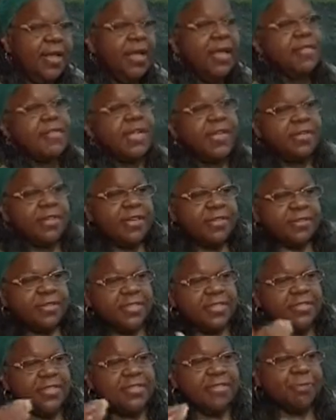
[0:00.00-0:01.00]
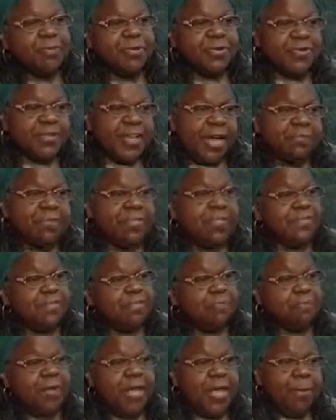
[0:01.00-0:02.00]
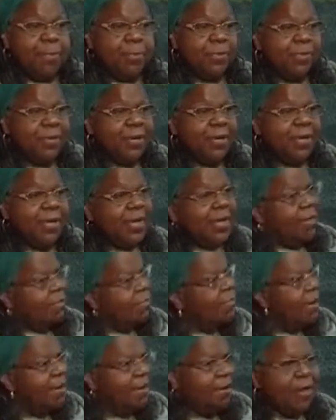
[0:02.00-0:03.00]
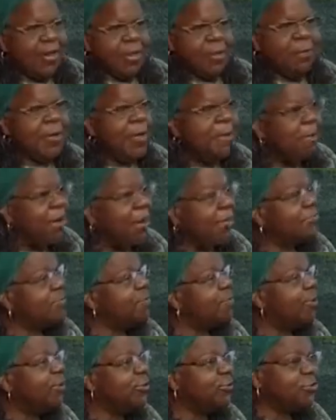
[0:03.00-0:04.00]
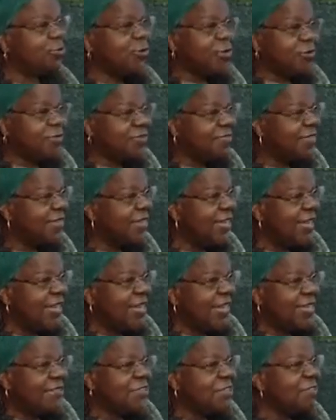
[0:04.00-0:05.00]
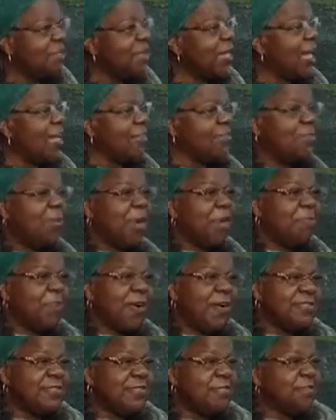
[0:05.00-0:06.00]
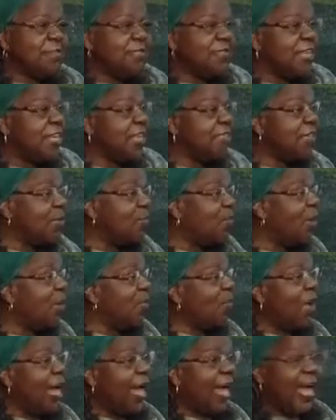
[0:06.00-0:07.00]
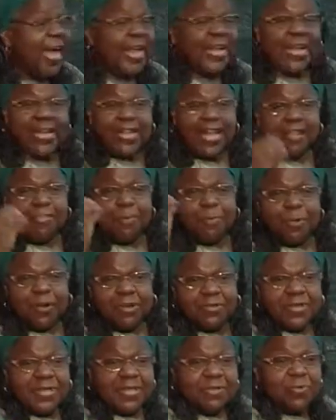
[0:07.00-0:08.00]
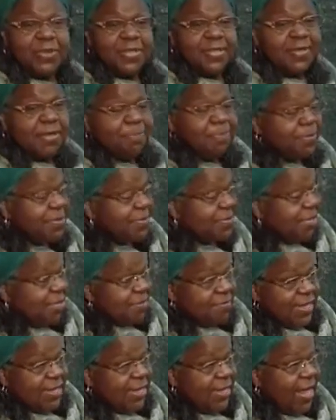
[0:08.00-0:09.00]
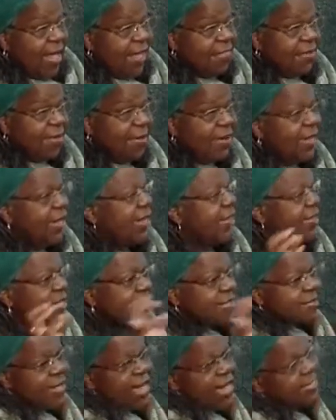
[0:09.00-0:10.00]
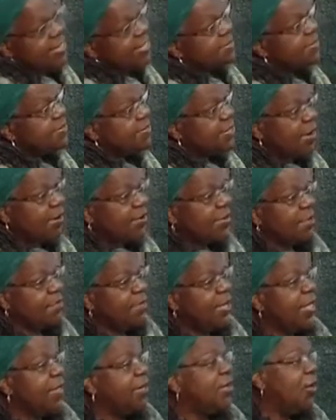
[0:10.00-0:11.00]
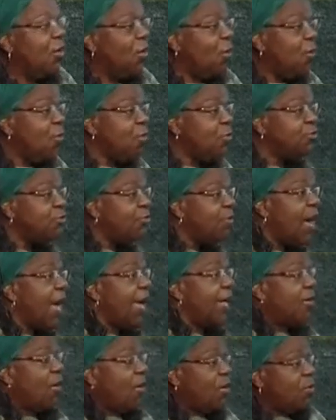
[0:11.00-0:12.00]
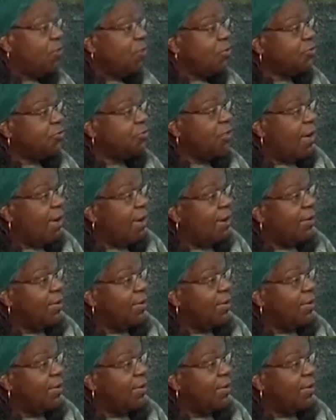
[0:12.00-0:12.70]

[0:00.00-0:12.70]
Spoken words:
that looks into the perceptions of people, there are going to be multiple truths. Just because one person perceives it one way and another person perceives it another does not necessarily mean who's right or who's wrong.